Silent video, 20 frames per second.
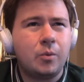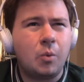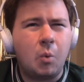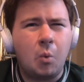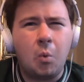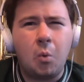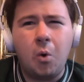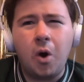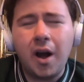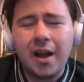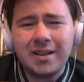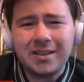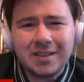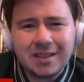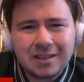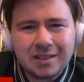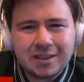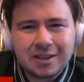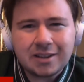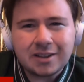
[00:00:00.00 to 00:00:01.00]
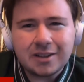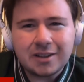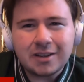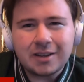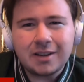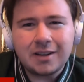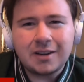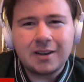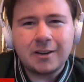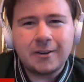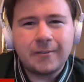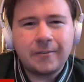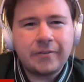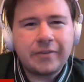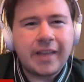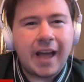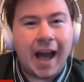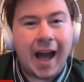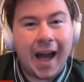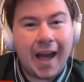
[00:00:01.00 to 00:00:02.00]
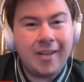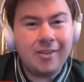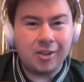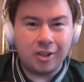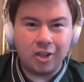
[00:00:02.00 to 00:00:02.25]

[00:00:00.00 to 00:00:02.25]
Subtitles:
What? I